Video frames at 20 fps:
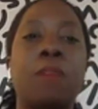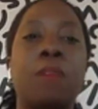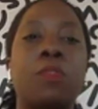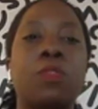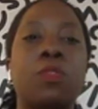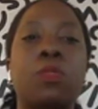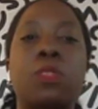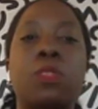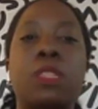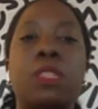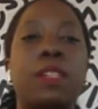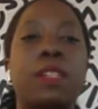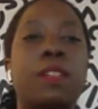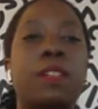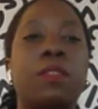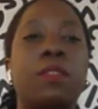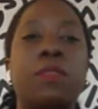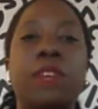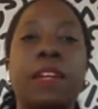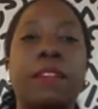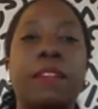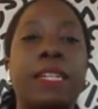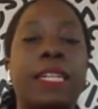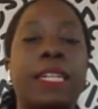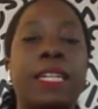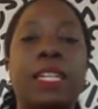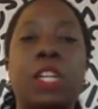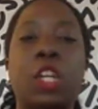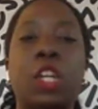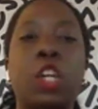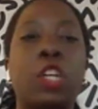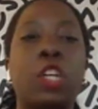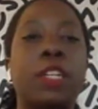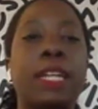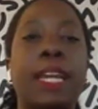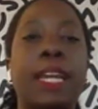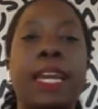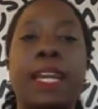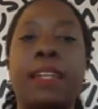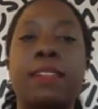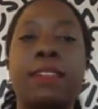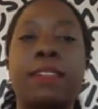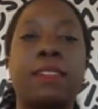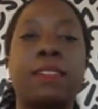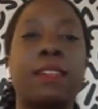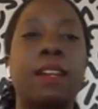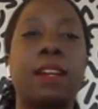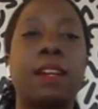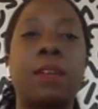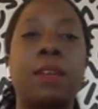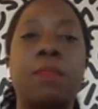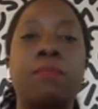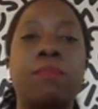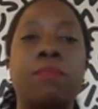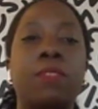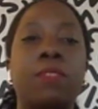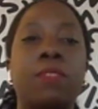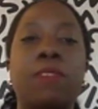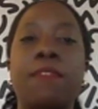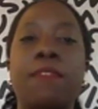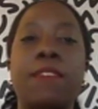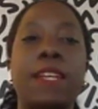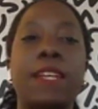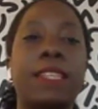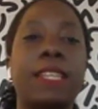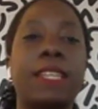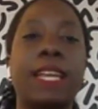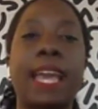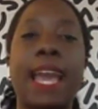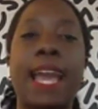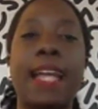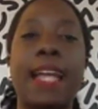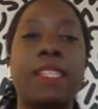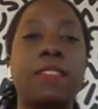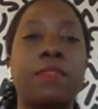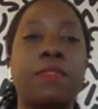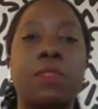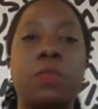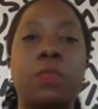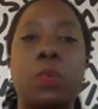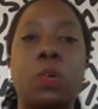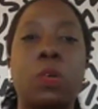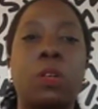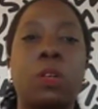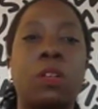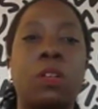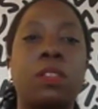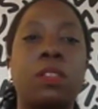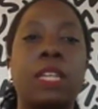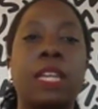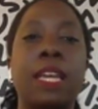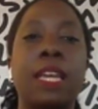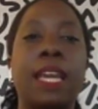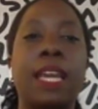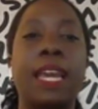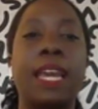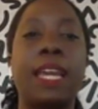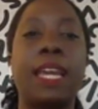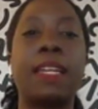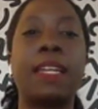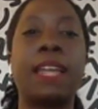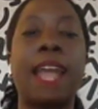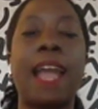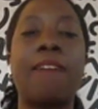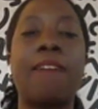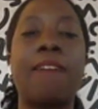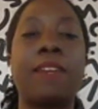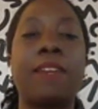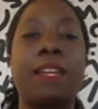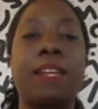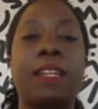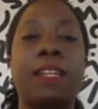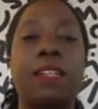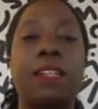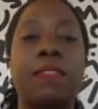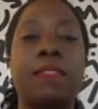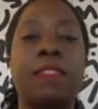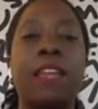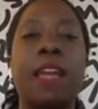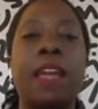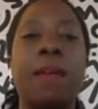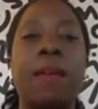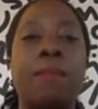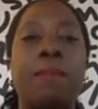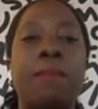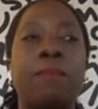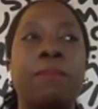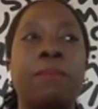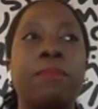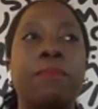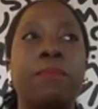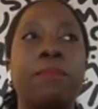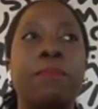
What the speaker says: So still very learning the Revit, the CADs of the world, and having them